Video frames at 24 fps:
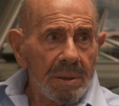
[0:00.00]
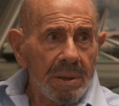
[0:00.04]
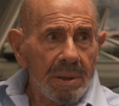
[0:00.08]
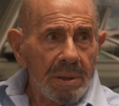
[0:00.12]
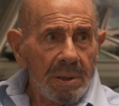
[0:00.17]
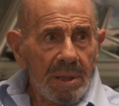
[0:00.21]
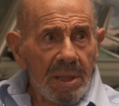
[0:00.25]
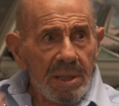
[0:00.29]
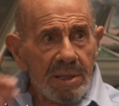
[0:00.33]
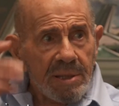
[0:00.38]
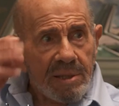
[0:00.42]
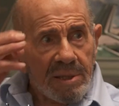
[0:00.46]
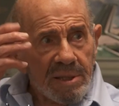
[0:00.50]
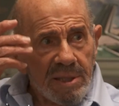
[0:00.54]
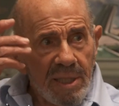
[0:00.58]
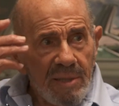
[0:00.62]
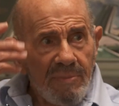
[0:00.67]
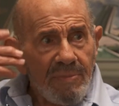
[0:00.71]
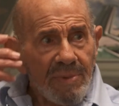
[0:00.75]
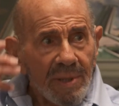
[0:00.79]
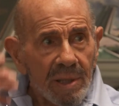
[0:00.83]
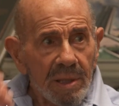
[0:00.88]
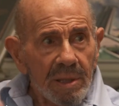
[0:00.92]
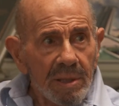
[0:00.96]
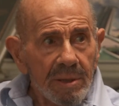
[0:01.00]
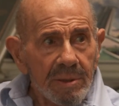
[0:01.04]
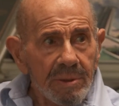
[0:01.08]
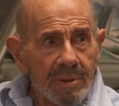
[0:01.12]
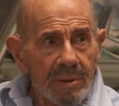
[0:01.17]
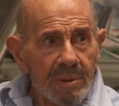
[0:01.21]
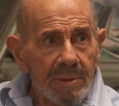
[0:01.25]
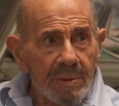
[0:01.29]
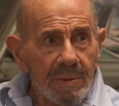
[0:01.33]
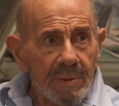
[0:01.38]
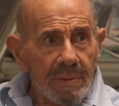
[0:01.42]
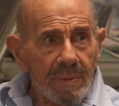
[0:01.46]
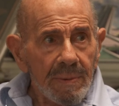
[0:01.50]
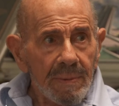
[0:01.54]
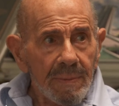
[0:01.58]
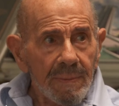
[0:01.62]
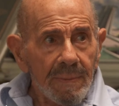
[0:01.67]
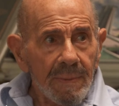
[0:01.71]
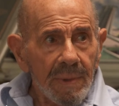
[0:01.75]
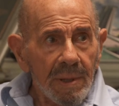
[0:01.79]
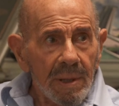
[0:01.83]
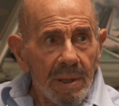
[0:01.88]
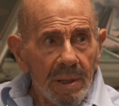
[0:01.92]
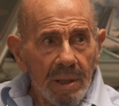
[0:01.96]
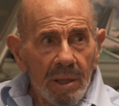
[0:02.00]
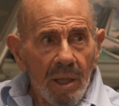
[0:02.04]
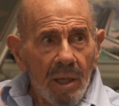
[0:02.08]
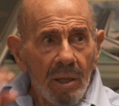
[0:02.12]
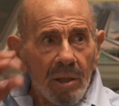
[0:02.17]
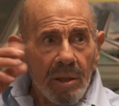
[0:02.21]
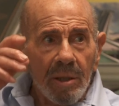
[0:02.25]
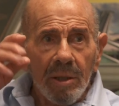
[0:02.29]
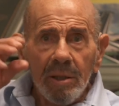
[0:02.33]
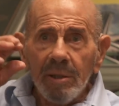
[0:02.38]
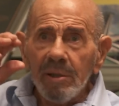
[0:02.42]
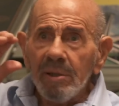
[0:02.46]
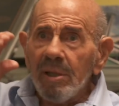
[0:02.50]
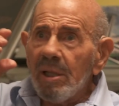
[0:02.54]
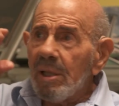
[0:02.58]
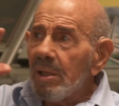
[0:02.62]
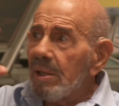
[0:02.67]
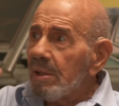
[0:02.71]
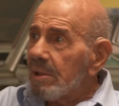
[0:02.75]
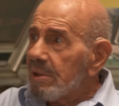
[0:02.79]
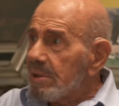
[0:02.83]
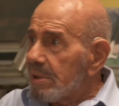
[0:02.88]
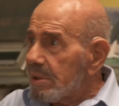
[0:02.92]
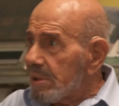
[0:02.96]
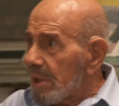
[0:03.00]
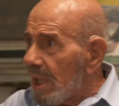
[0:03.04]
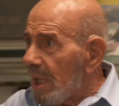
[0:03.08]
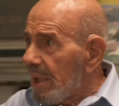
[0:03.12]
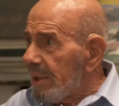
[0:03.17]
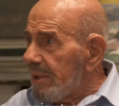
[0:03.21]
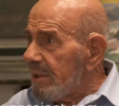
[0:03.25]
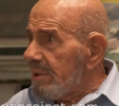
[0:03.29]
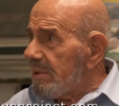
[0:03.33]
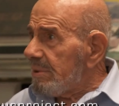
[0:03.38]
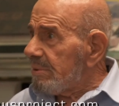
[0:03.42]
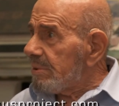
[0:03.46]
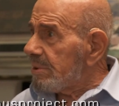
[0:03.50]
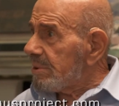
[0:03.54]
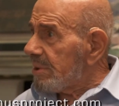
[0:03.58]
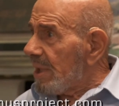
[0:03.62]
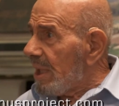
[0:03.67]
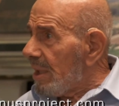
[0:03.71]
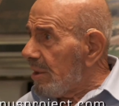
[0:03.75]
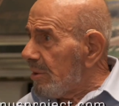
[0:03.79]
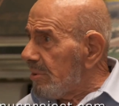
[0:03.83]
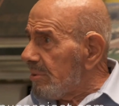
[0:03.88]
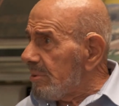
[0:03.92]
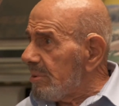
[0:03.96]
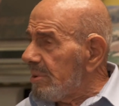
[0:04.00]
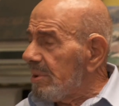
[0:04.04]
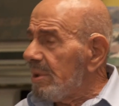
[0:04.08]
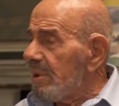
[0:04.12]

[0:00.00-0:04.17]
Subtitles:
It needs stimulus, color, sight, sound,